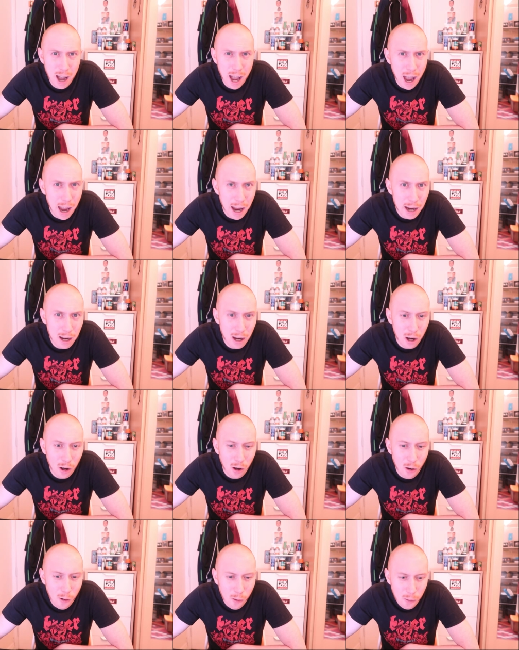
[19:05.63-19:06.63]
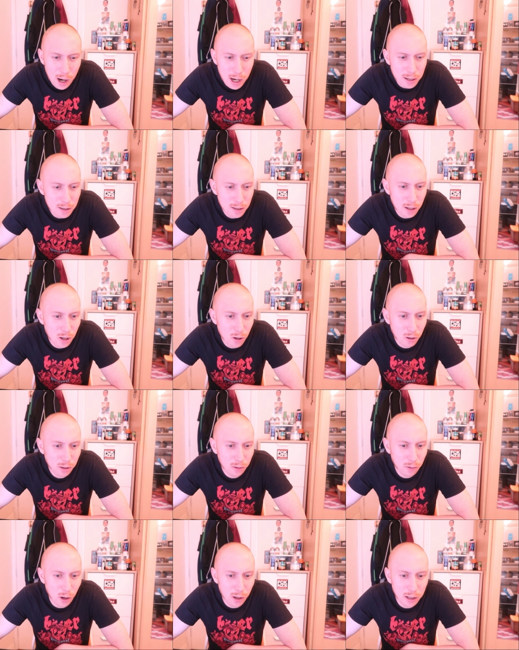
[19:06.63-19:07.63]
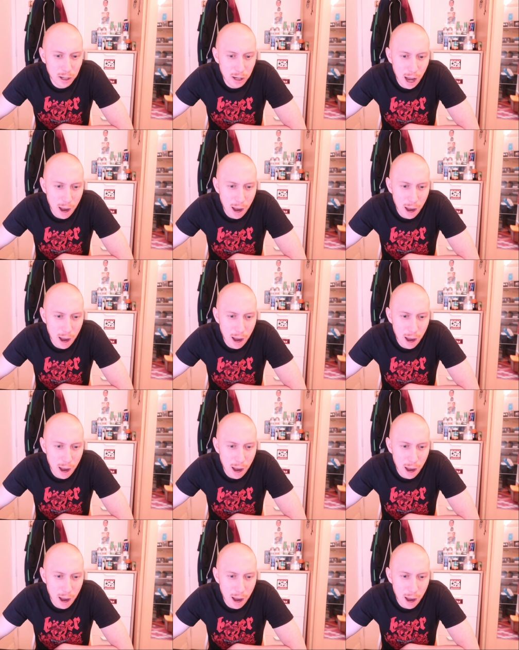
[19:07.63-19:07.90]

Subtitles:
I always looked for the,